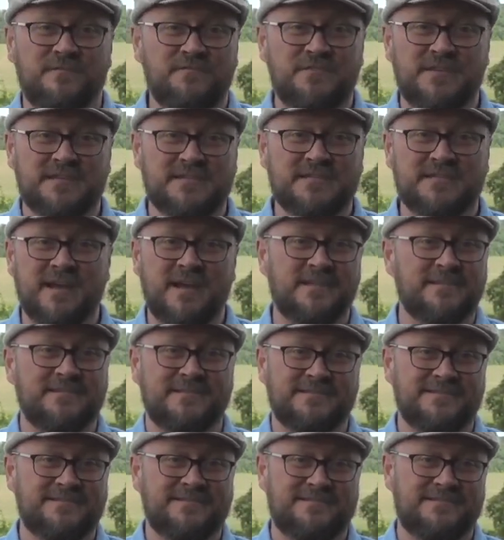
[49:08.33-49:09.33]
of the
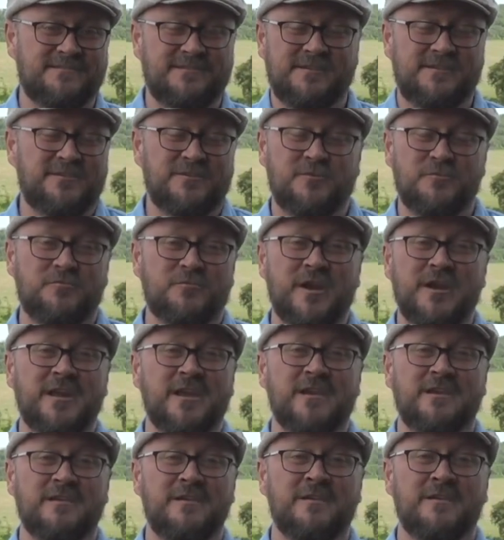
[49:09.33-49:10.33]
sons, you know,
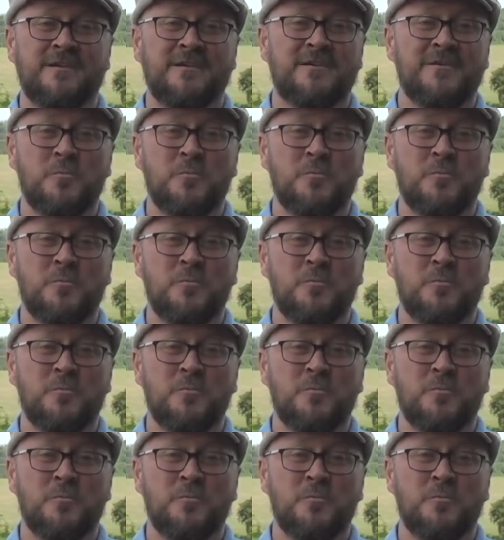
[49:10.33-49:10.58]
running